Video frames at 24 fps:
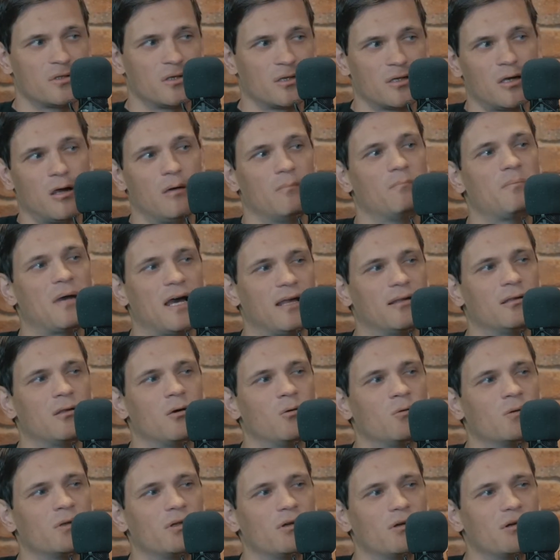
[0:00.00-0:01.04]
combat
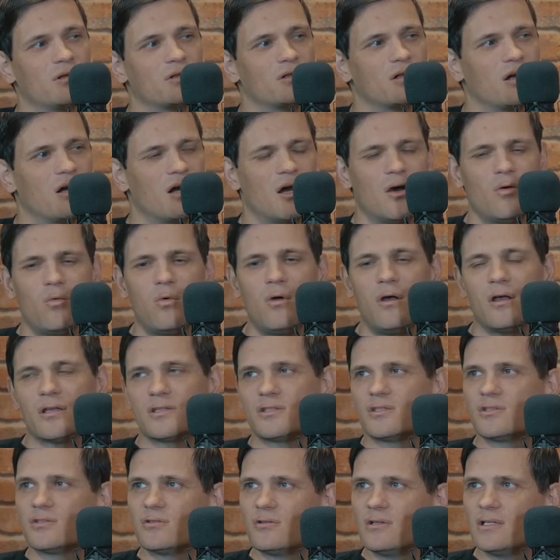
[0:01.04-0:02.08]
loneliness, what a
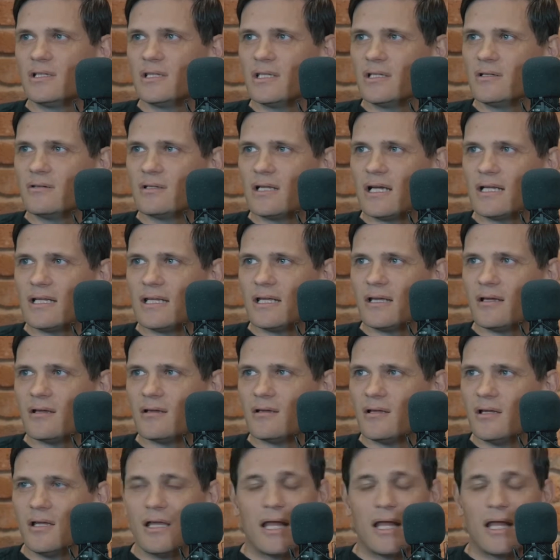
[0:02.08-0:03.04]
stunningly good idea.